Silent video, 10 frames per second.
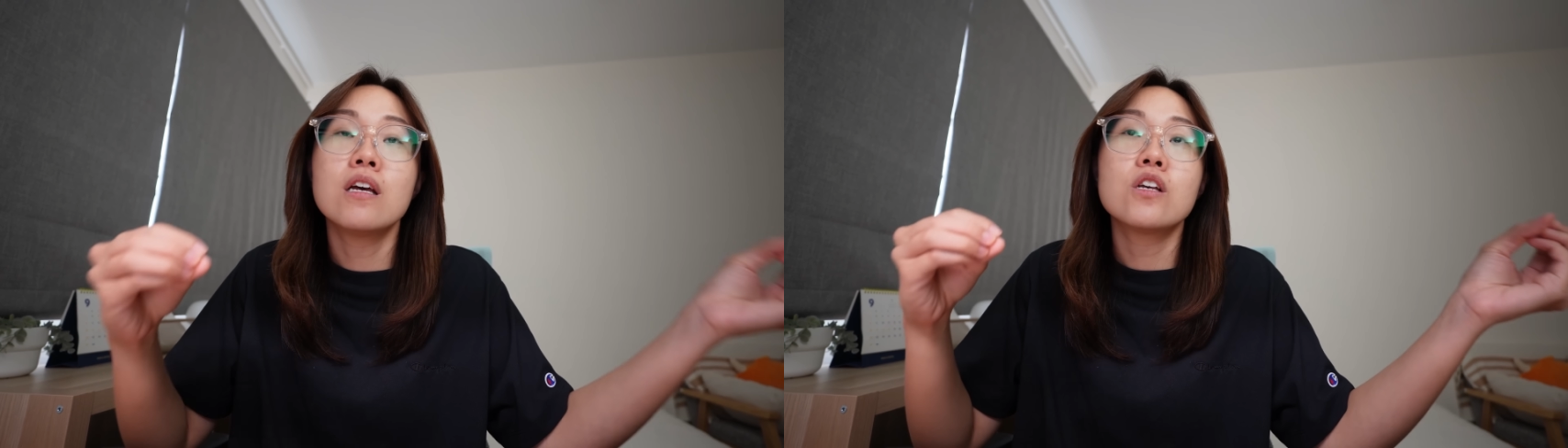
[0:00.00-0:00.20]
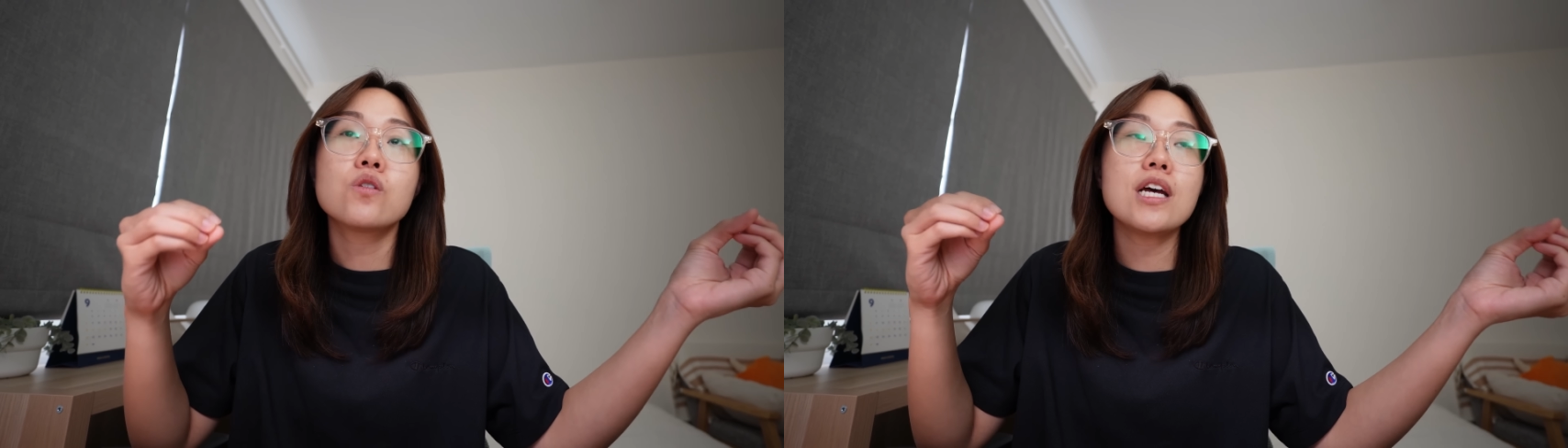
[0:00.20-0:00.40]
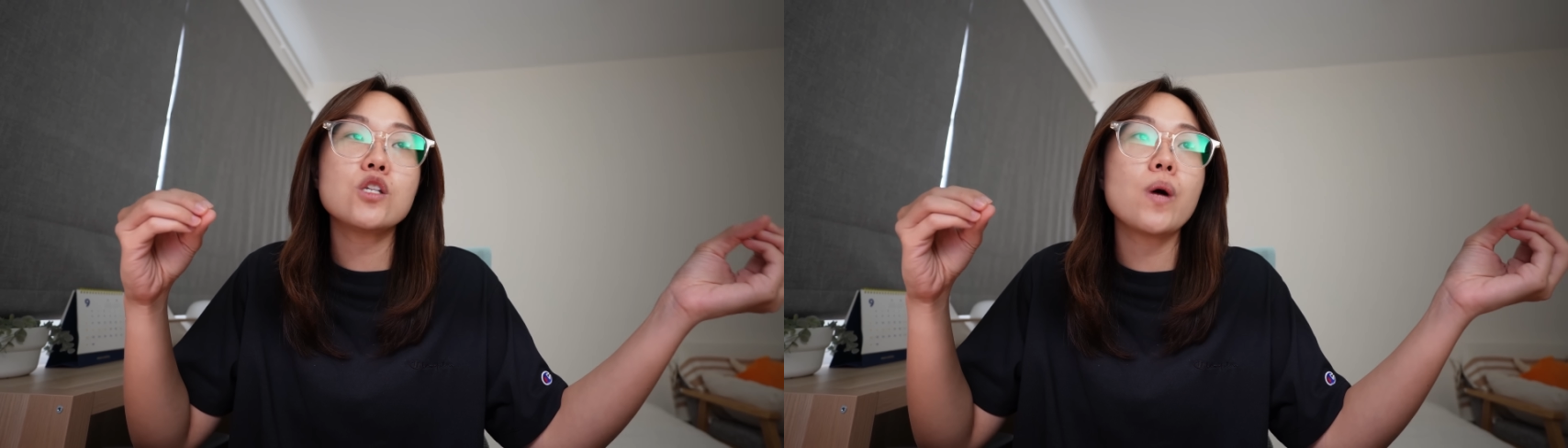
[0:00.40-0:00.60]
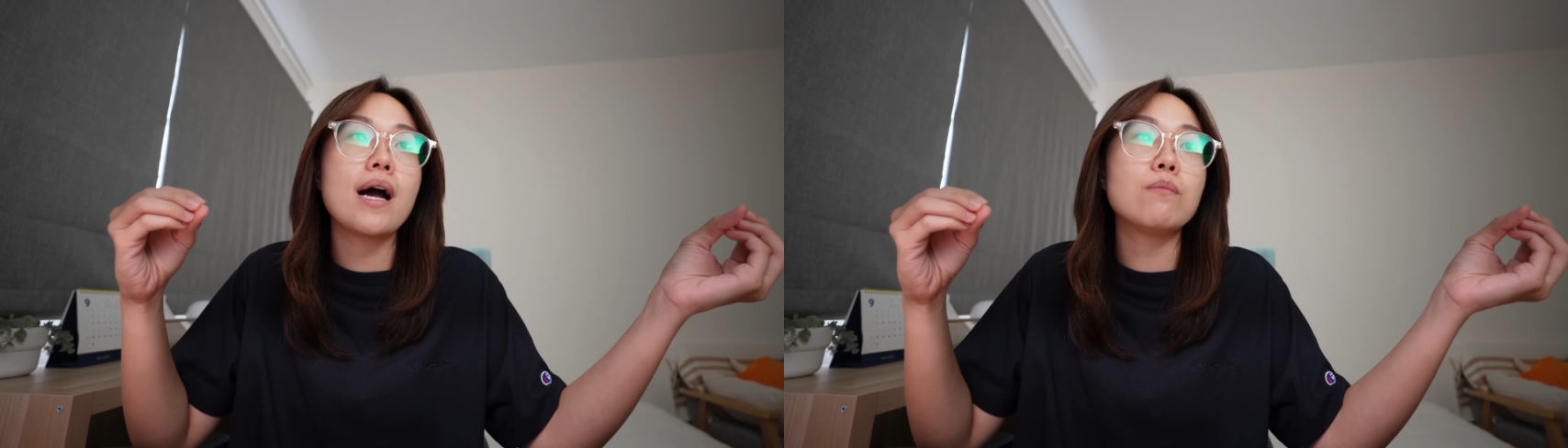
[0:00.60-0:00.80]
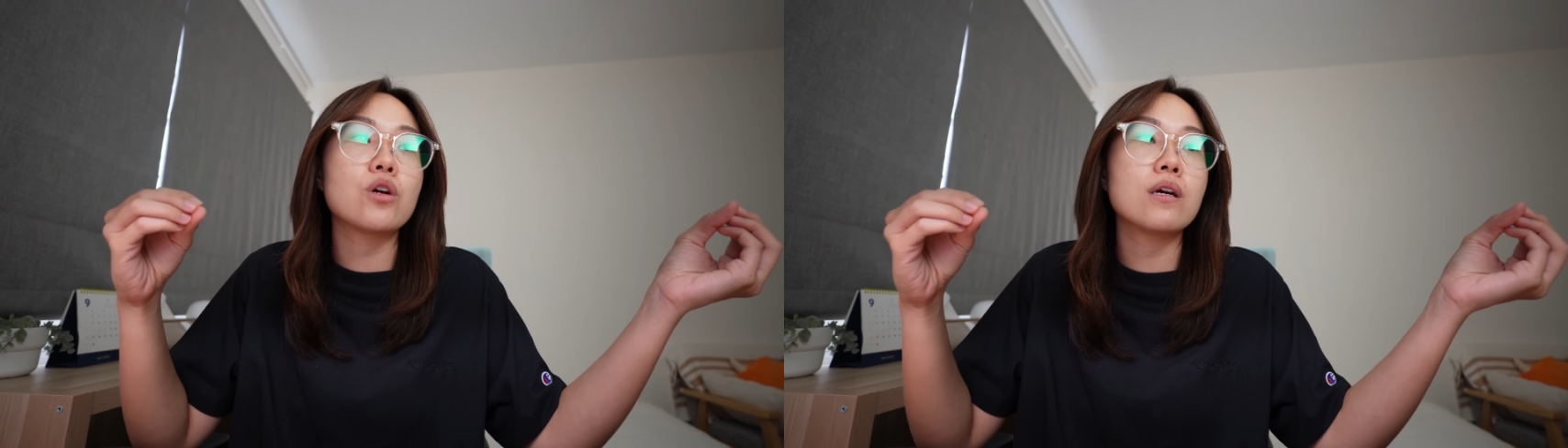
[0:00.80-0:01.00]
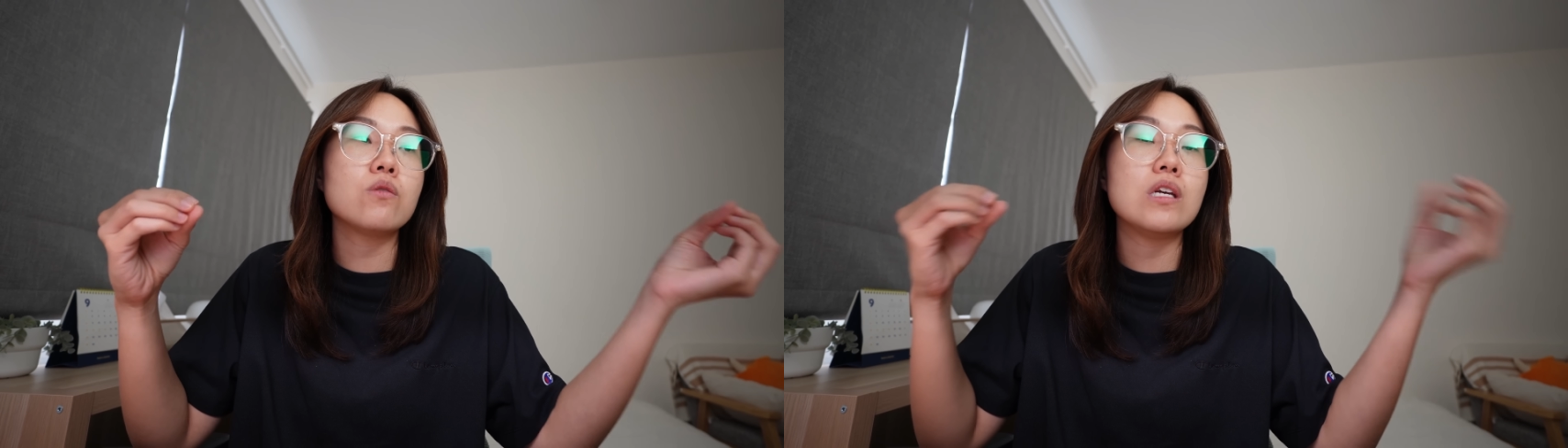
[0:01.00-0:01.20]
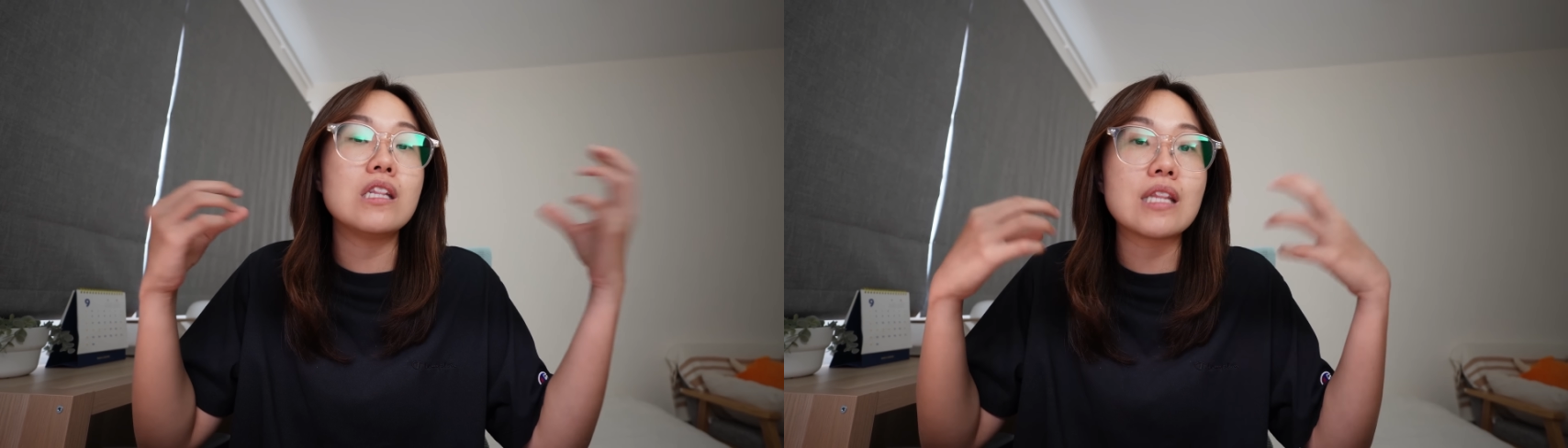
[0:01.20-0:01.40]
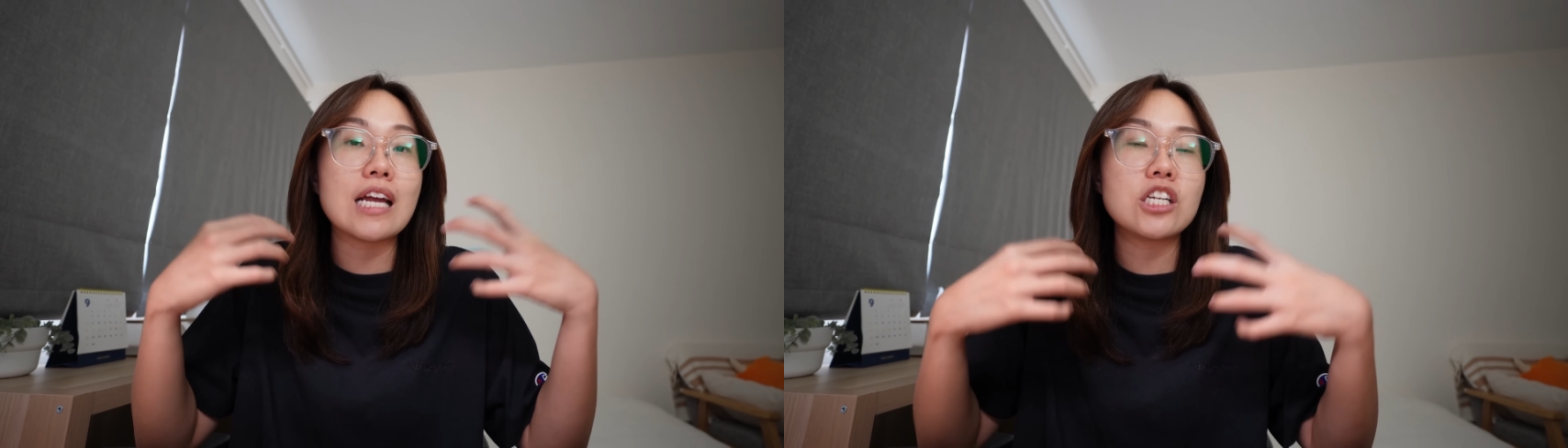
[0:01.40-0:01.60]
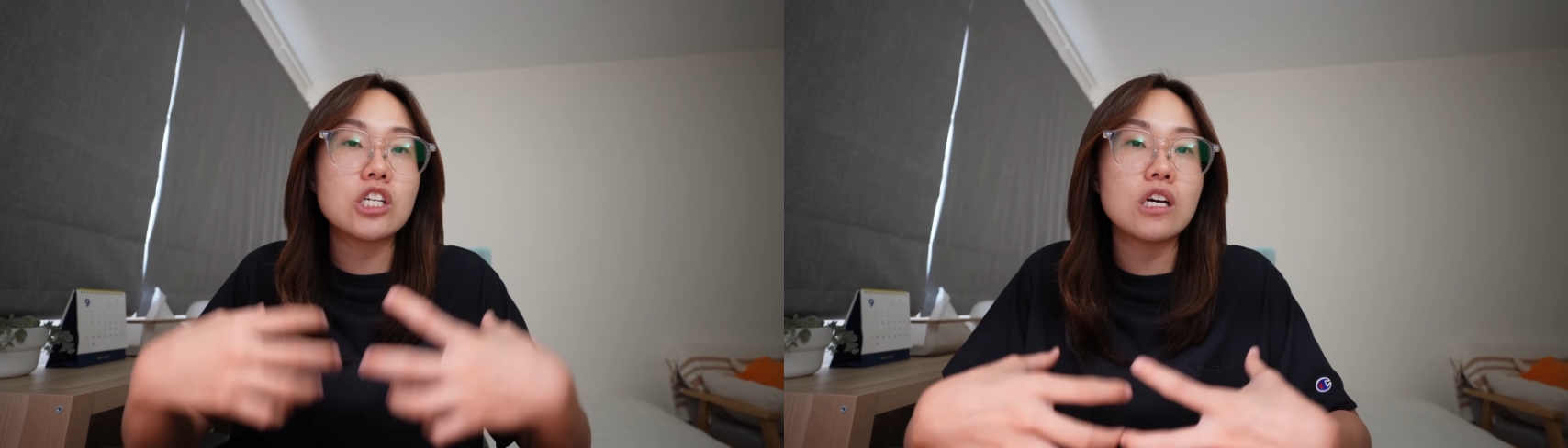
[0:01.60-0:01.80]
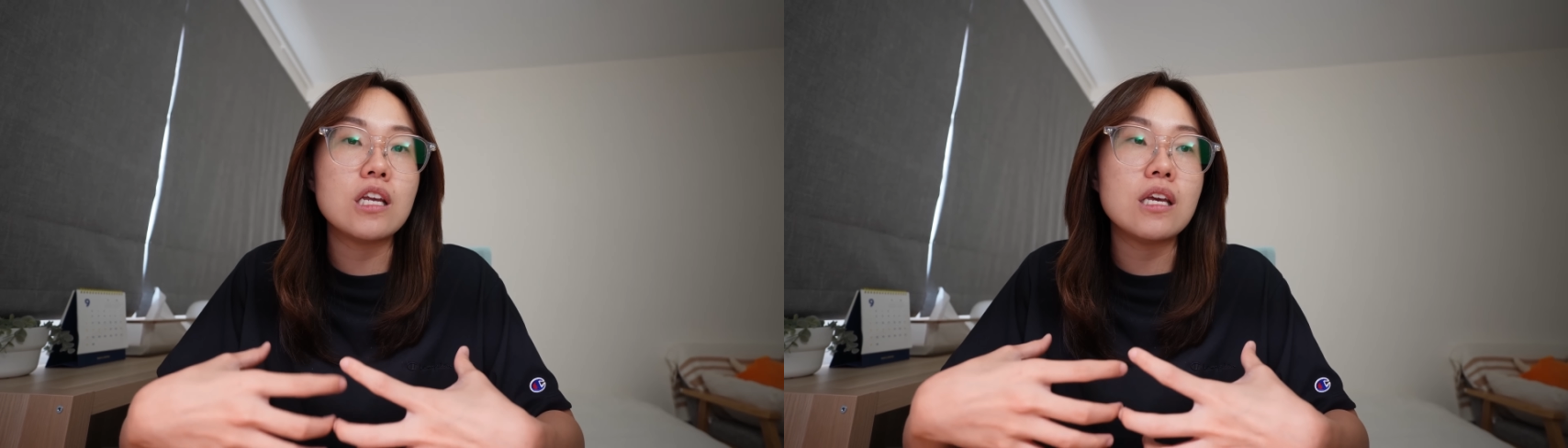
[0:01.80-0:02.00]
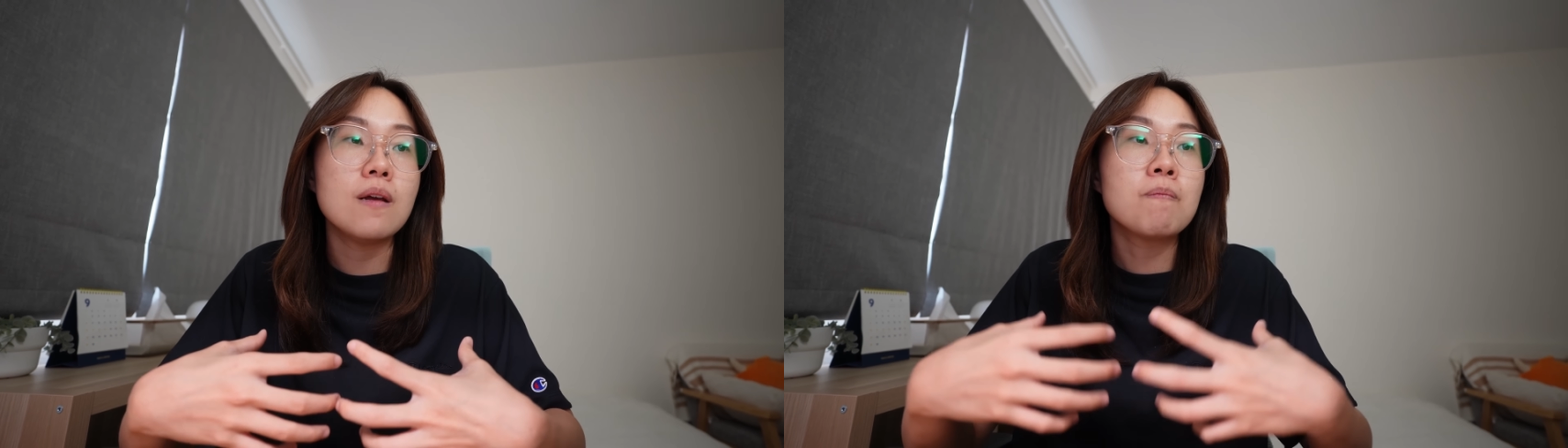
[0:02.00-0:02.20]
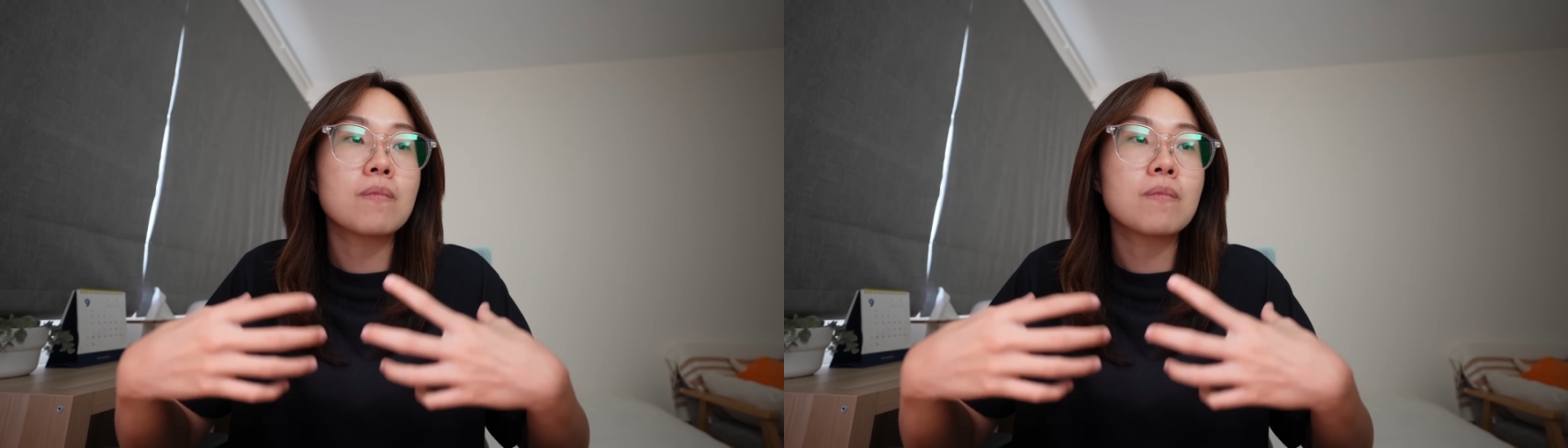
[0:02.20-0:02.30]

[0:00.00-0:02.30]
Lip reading: So that's what I'm trying to intentionally